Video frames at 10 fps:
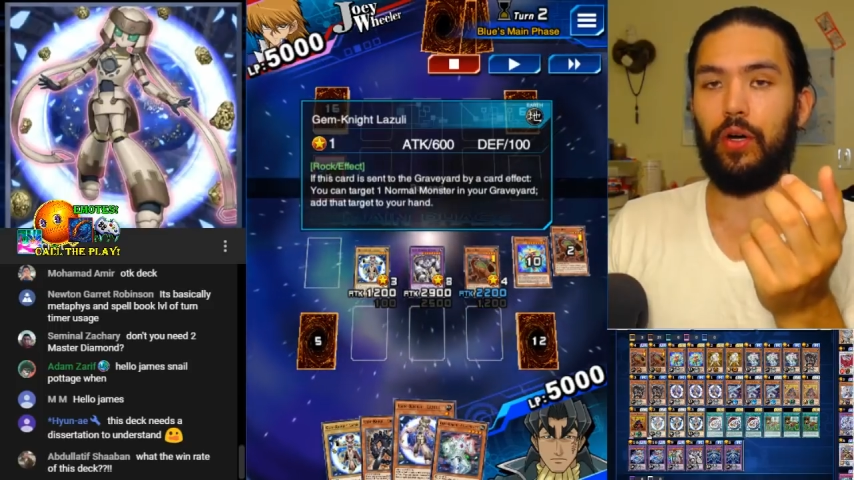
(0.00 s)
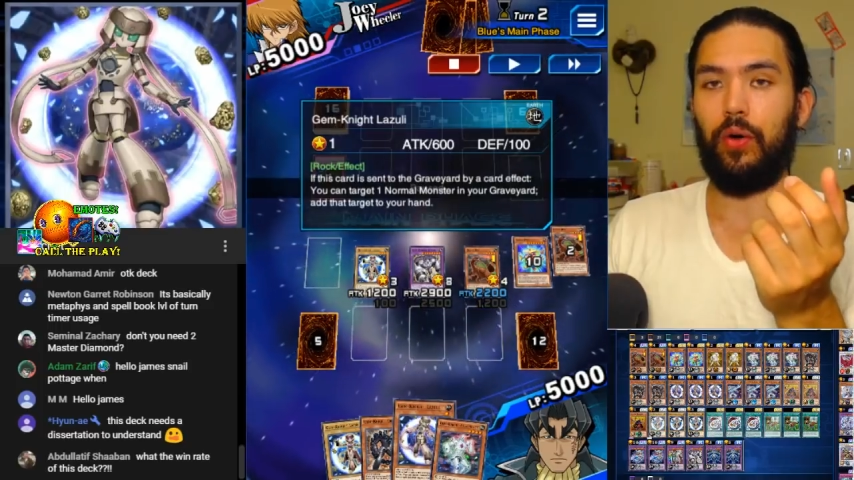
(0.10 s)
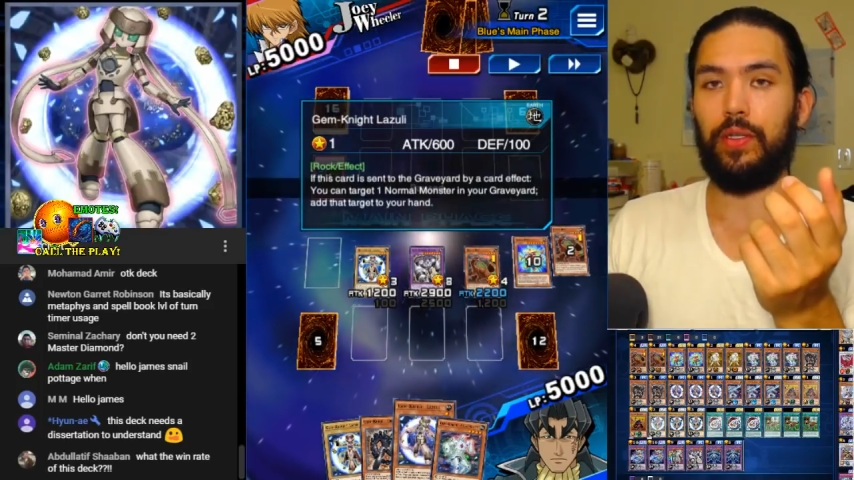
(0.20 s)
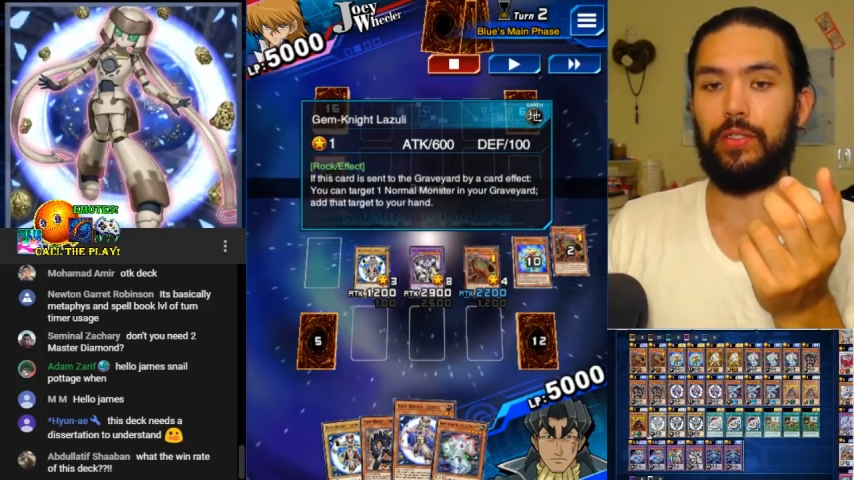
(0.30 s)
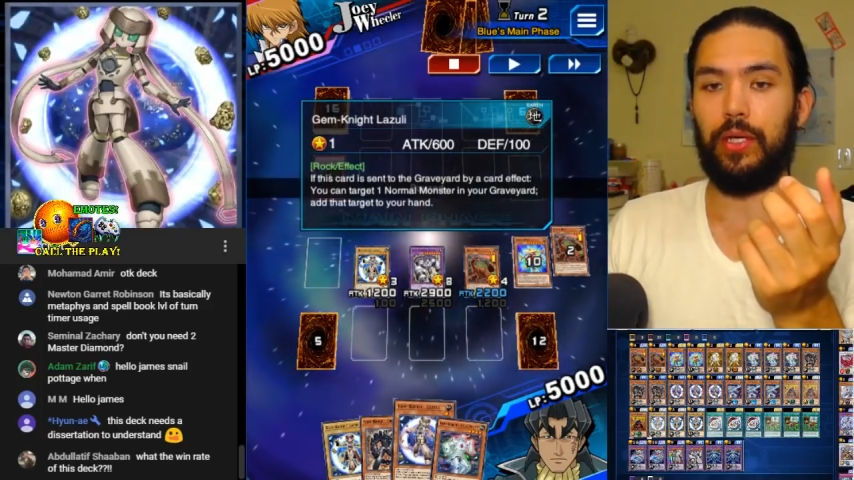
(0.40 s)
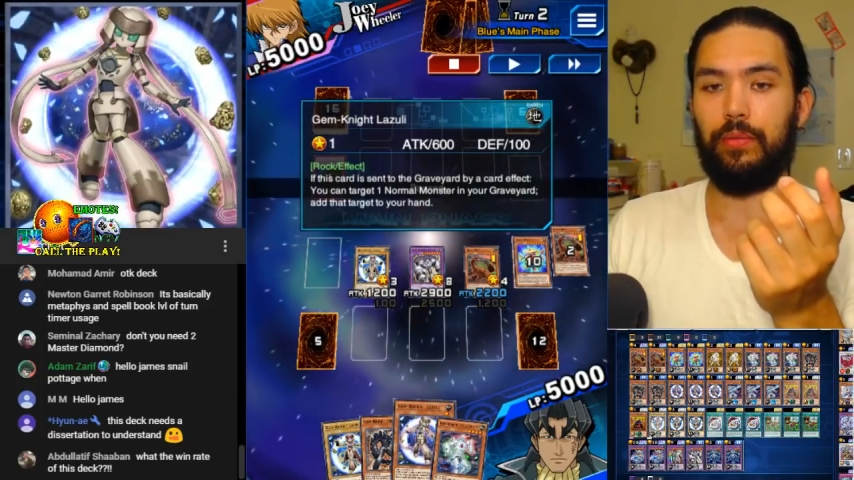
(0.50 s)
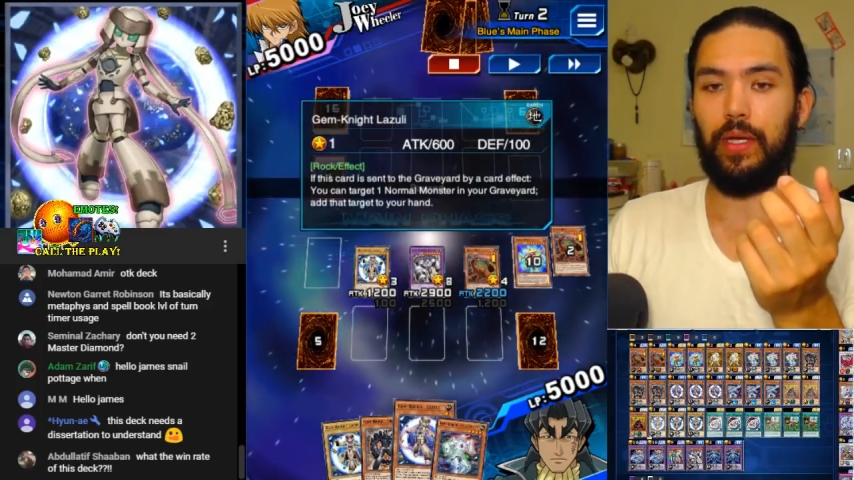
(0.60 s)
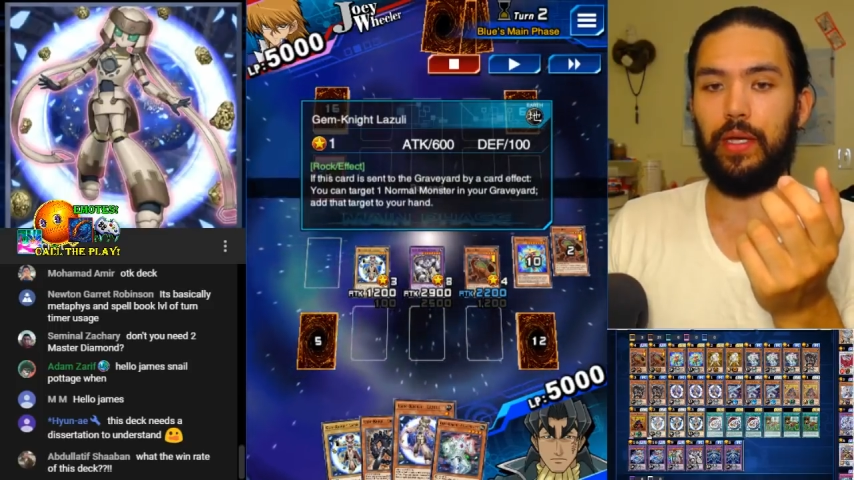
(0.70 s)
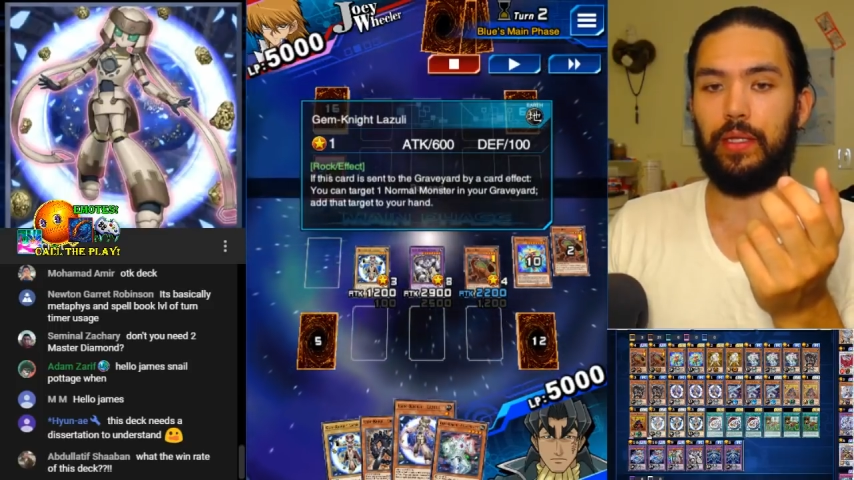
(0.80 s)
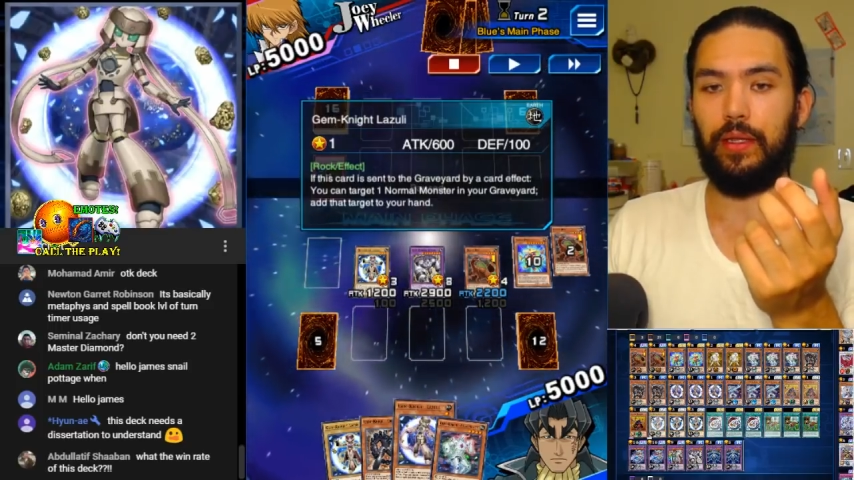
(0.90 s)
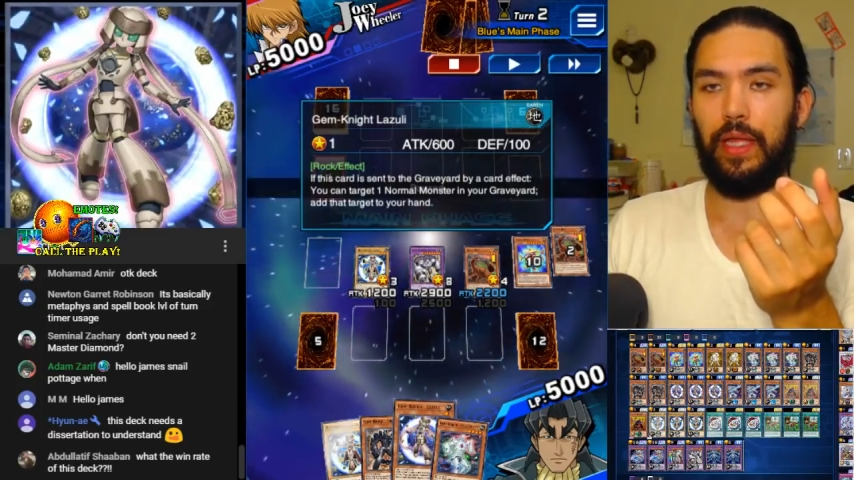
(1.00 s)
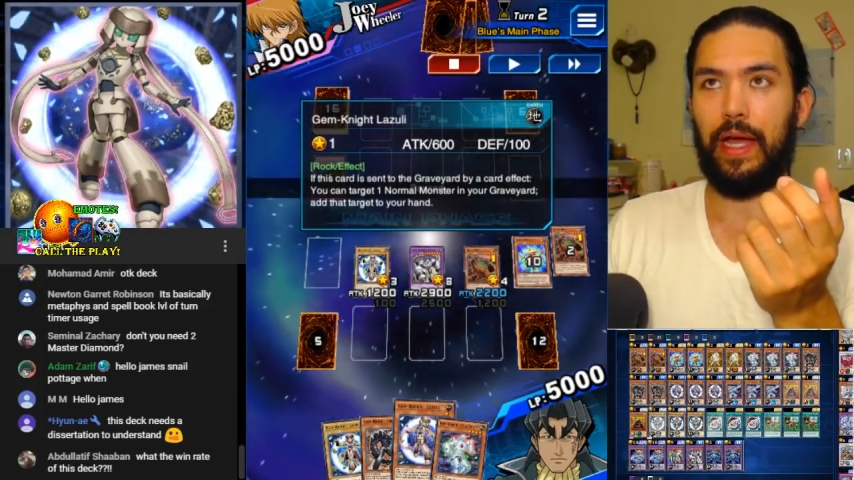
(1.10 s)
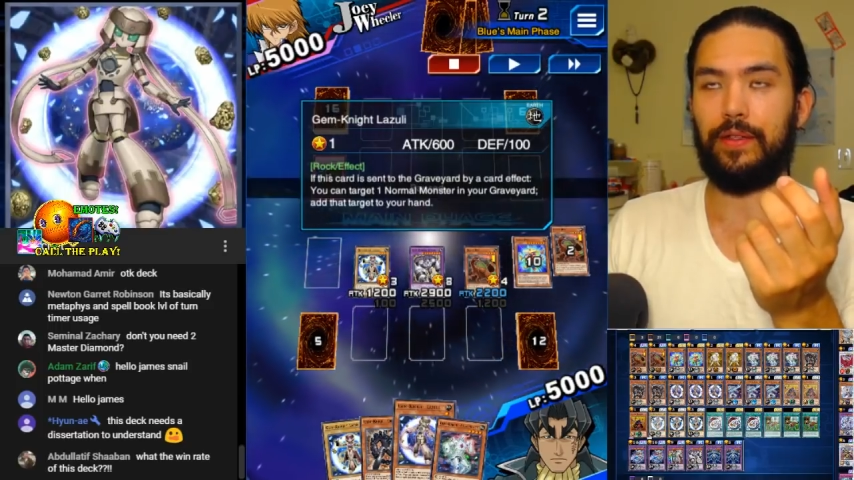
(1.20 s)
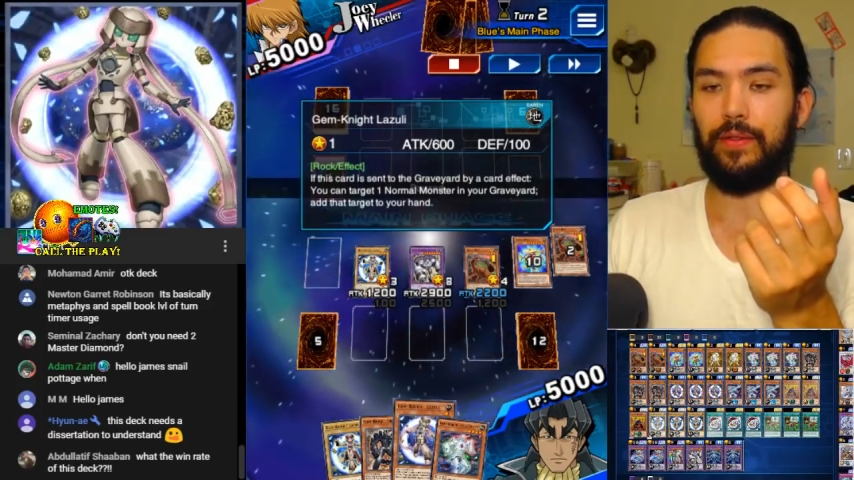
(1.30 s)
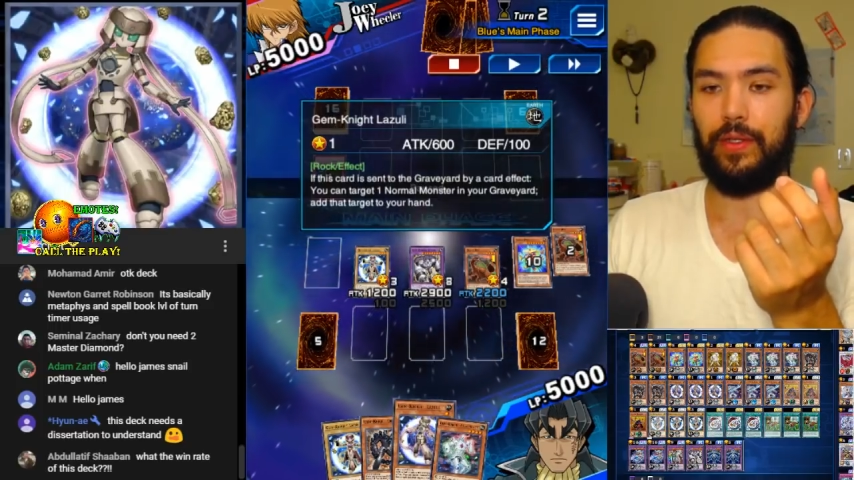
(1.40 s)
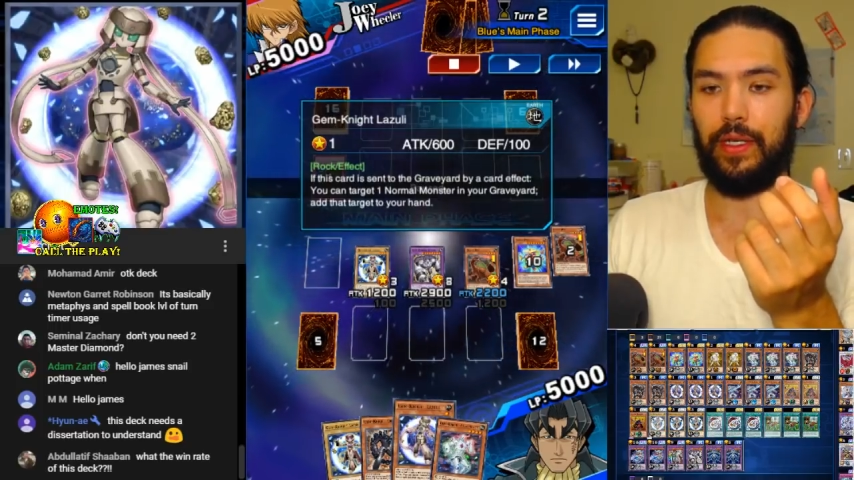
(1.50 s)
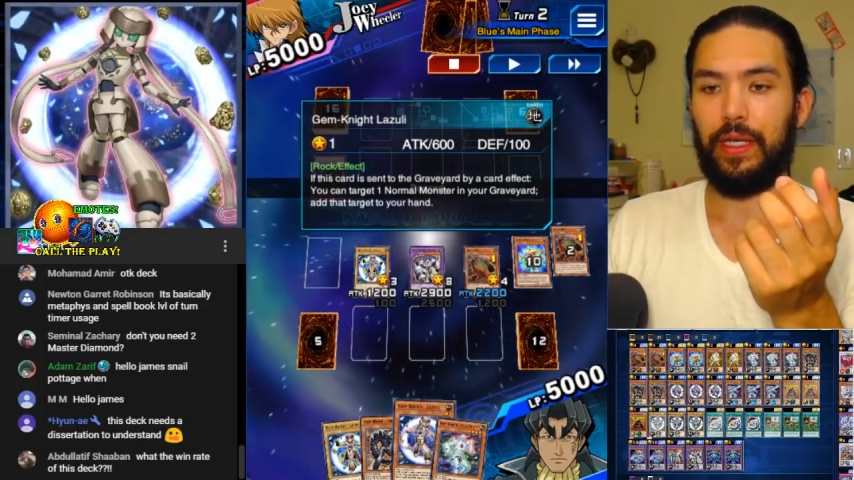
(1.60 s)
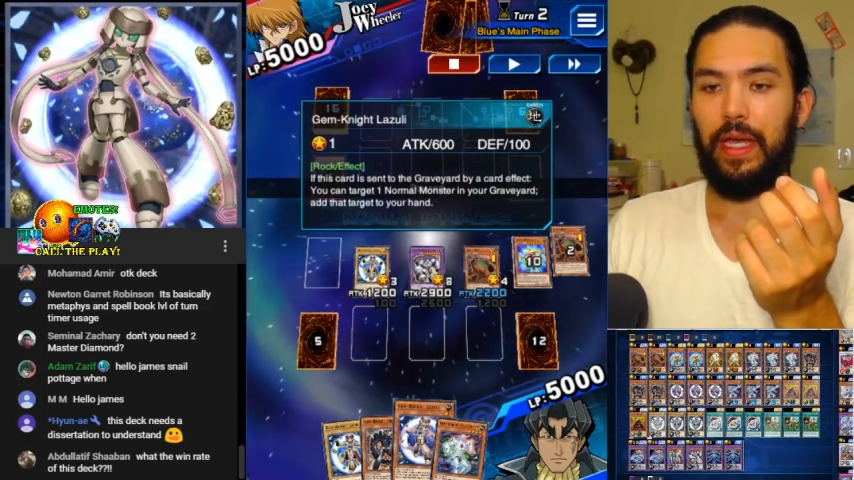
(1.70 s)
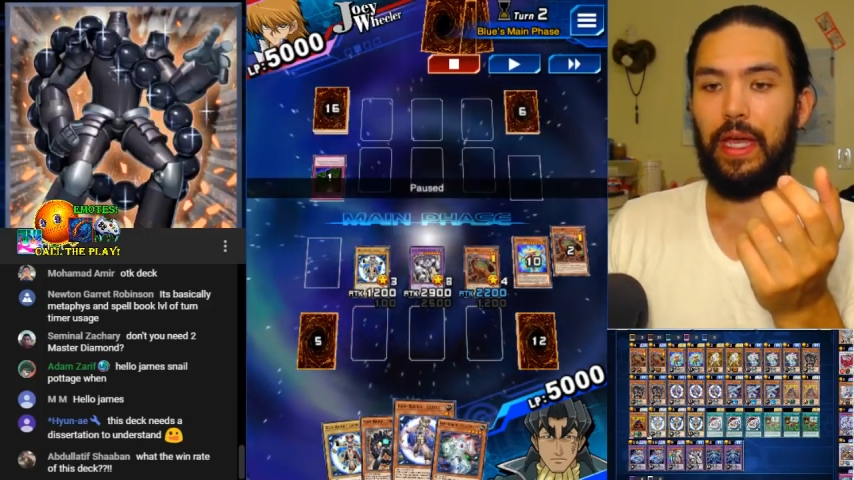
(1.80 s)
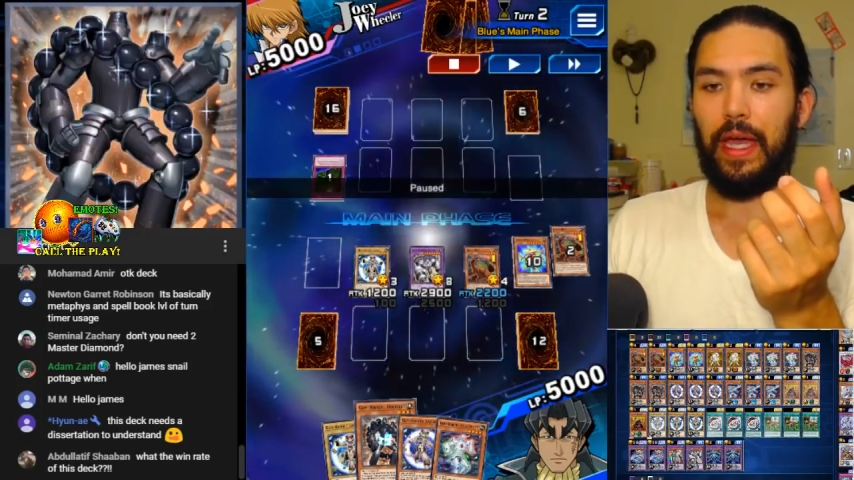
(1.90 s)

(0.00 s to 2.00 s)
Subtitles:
always Gem-Knight Lazuli.